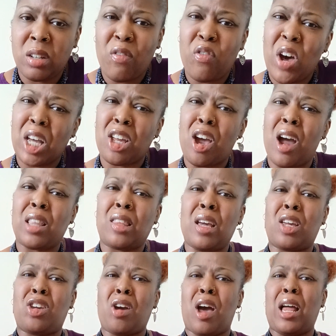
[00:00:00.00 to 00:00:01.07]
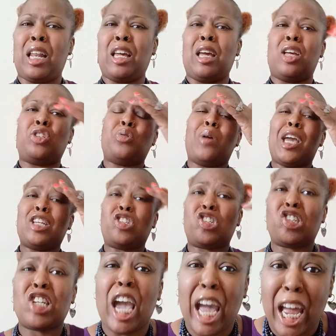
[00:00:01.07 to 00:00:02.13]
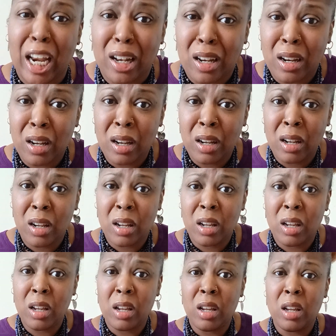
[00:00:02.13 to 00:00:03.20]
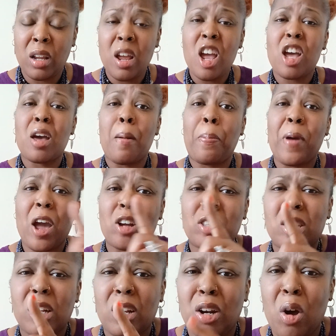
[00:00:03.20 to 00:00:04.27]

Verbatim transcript: Fuck y'all think y'all is. You ain't shit. Compared to the